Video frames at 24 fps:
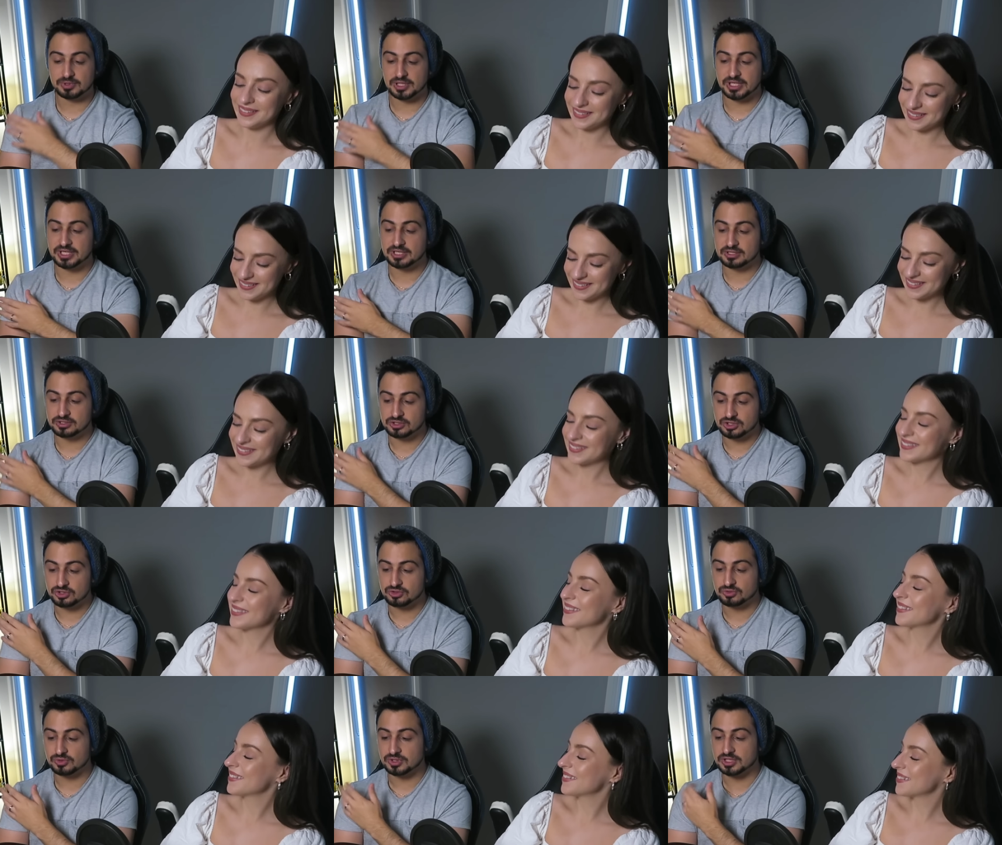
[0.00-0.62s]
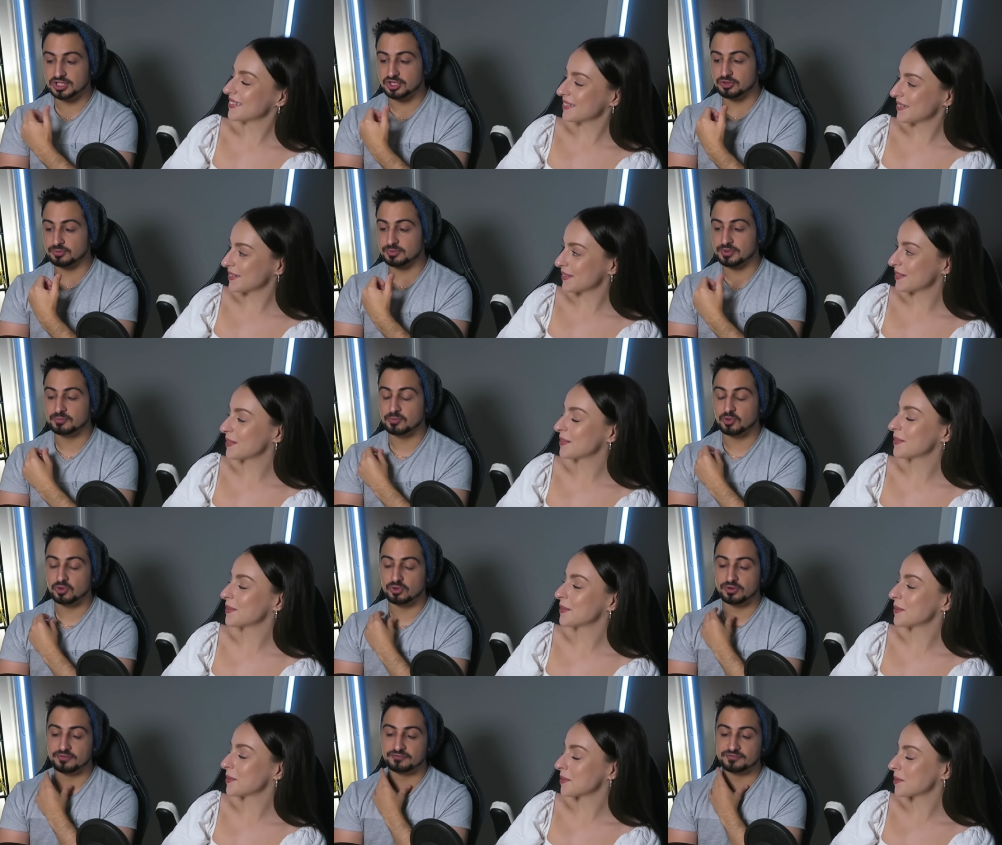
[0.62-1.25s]
Speaker 1: planning to do a little bit
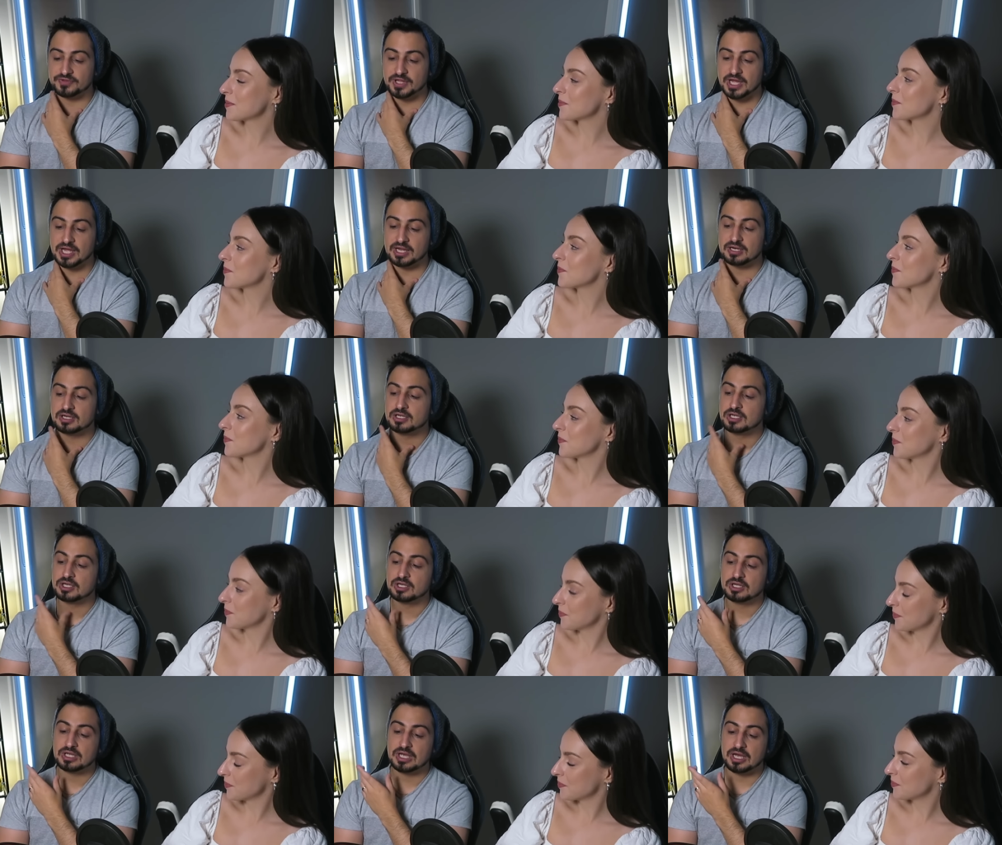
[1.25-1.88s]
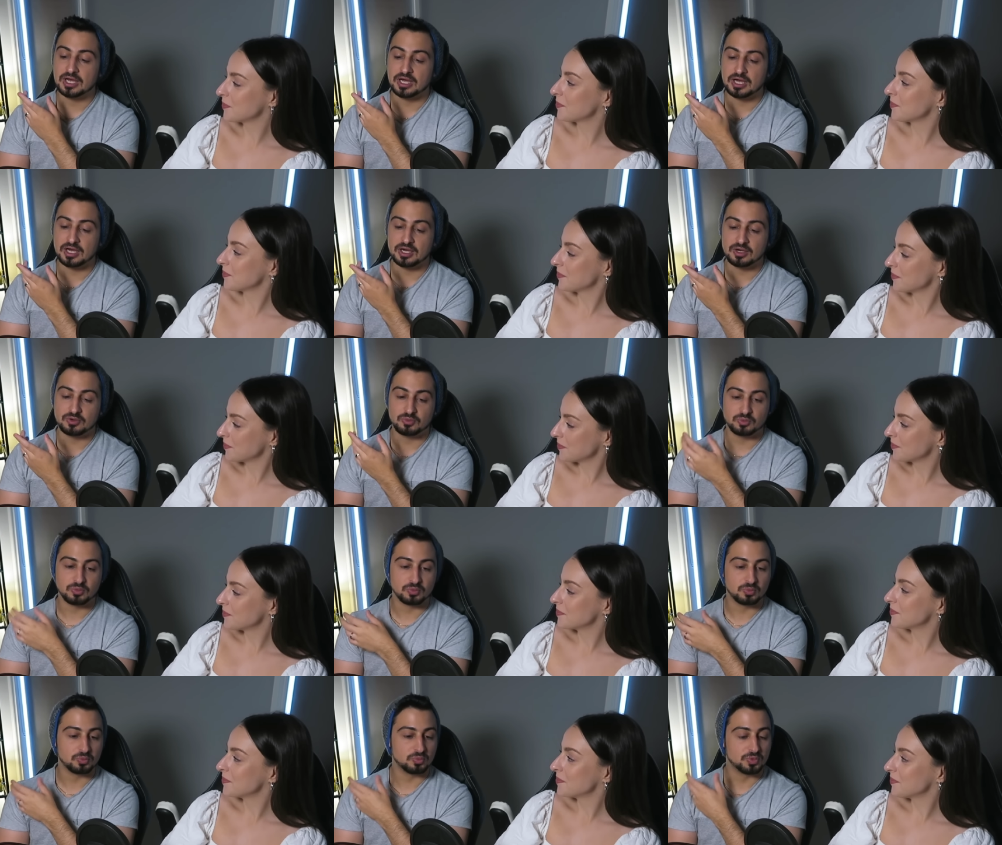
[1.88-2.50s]
more of that. Uh,
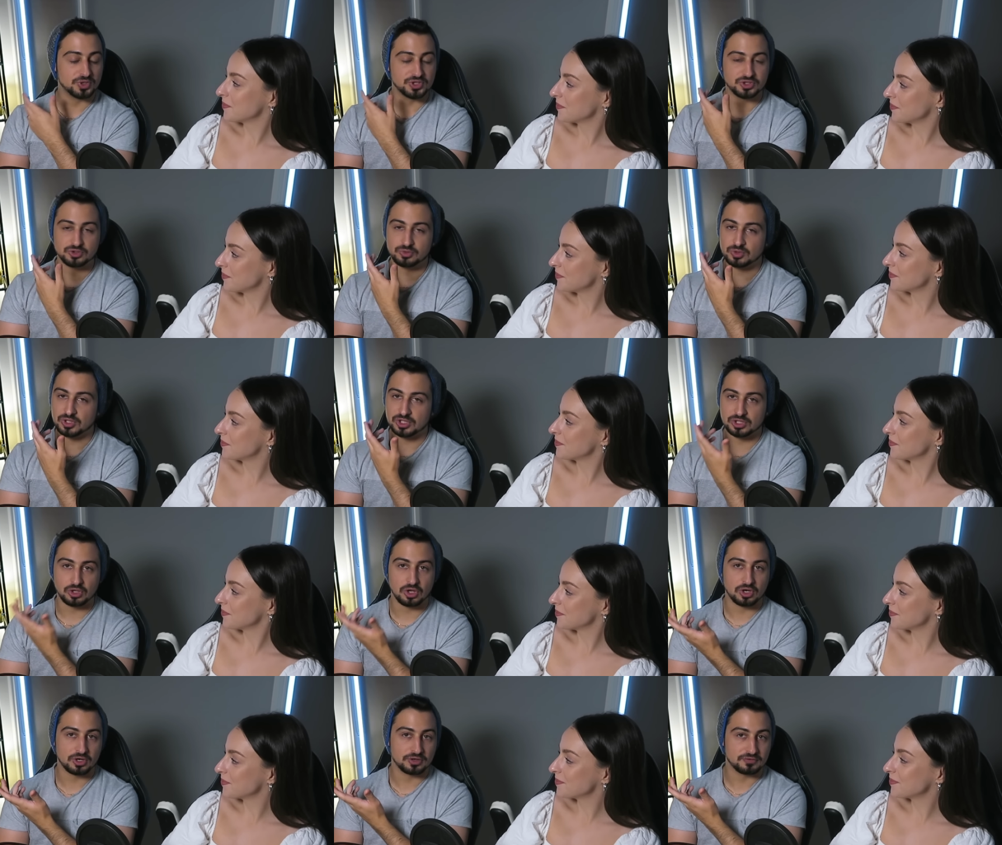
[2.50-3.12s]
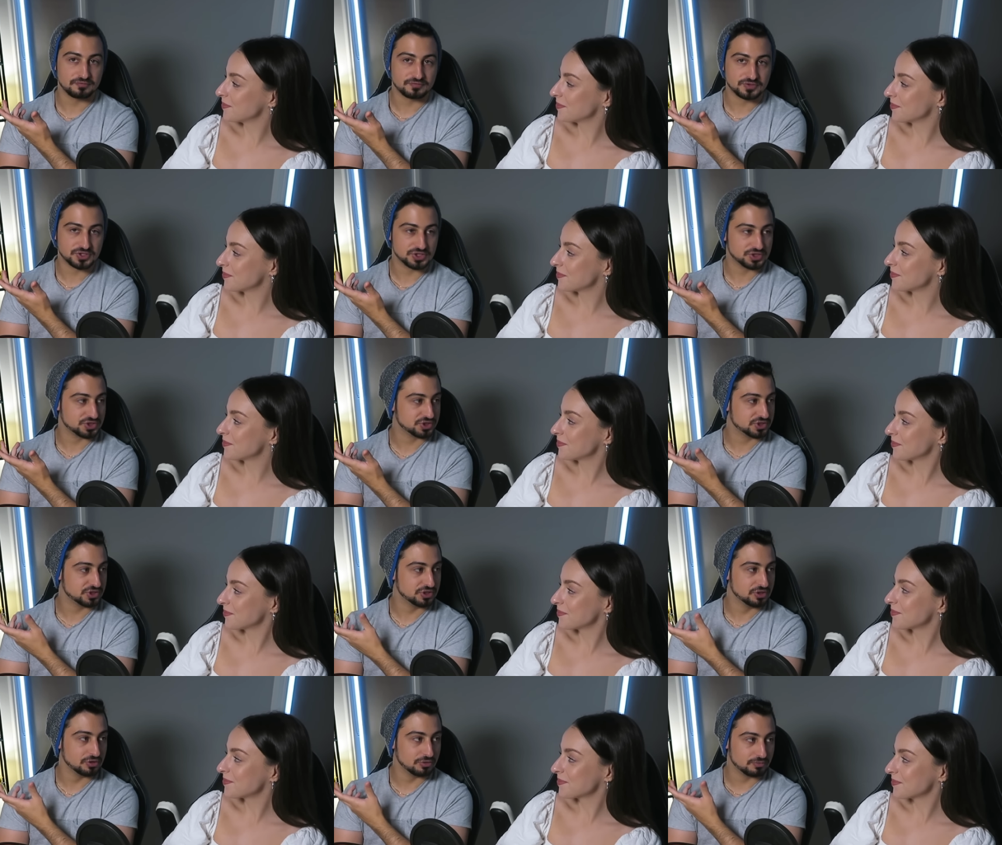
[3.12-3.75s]
we do a lot of
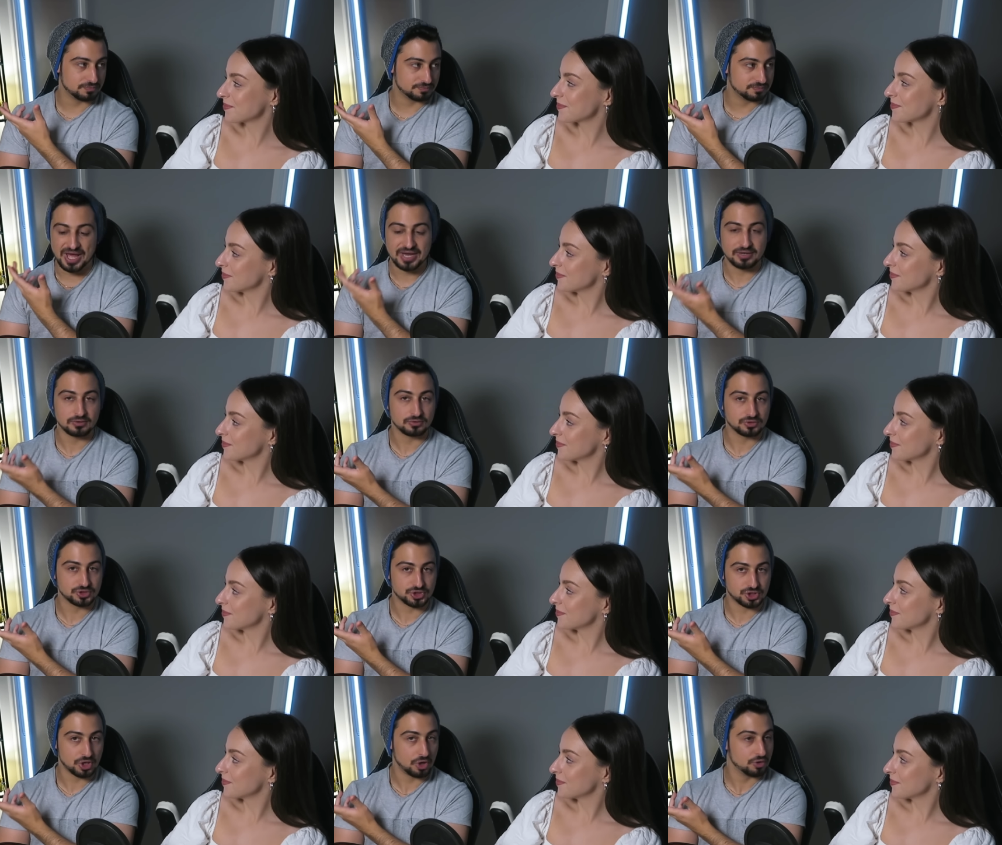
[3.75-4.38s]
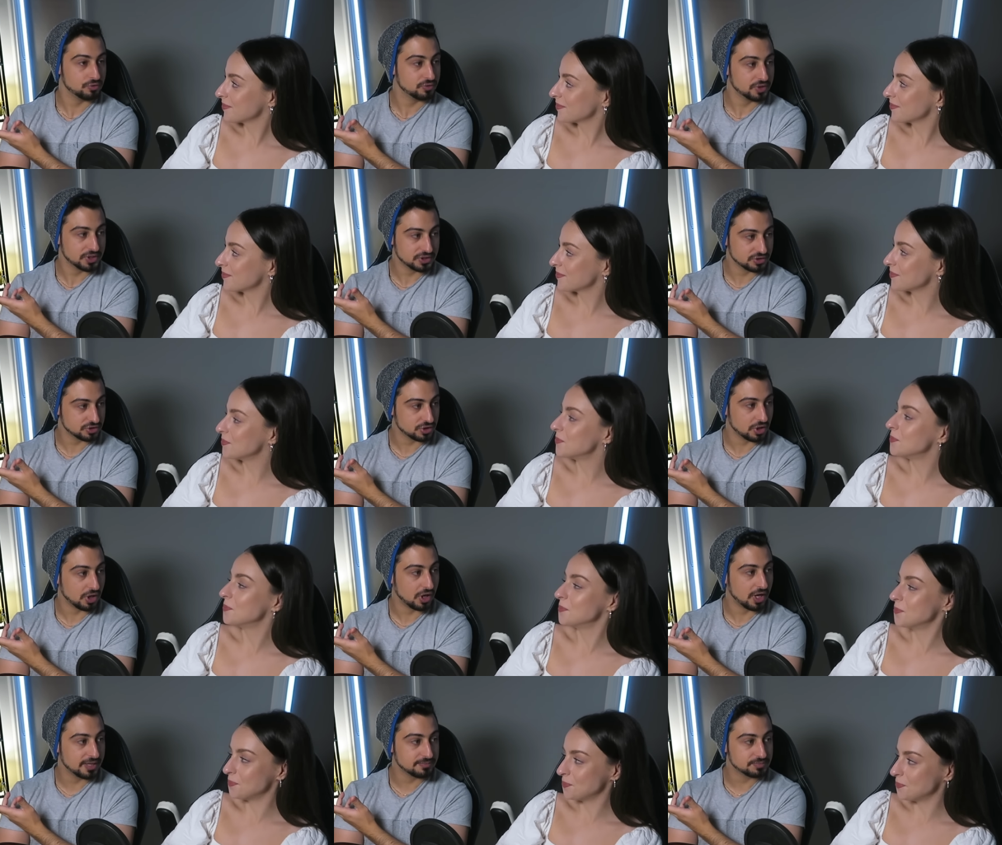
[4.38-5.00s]
just your battle shonen
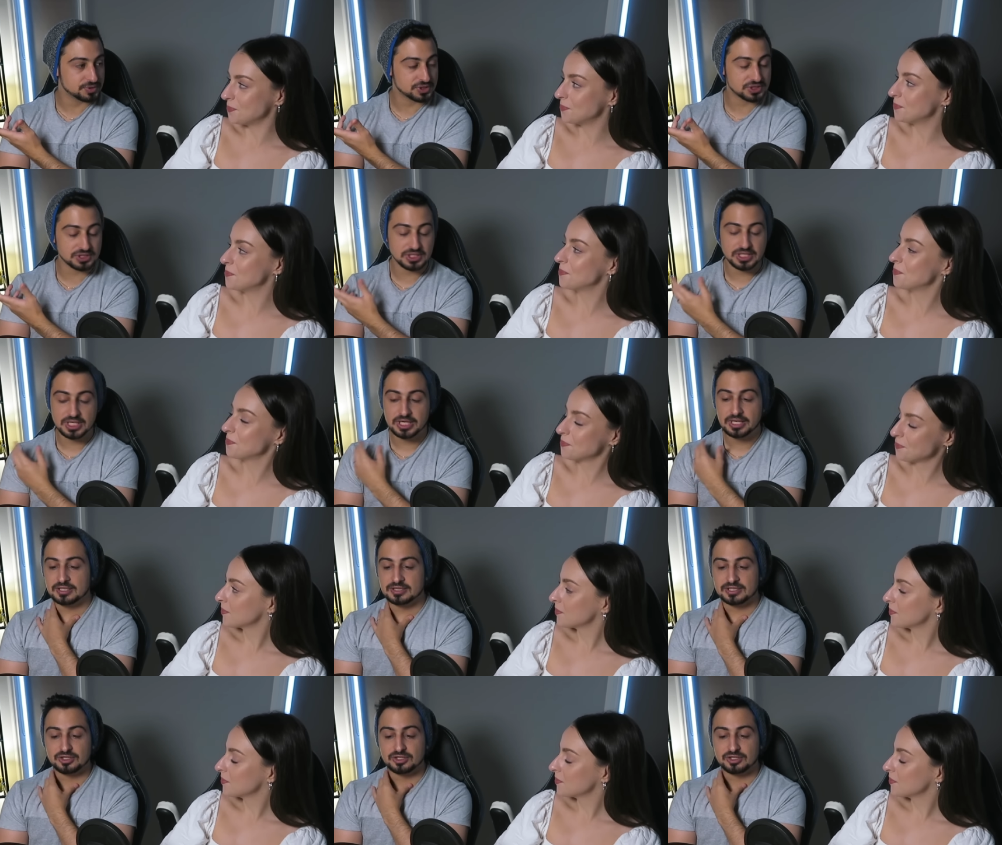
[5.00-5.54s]
types, mm-hmm. a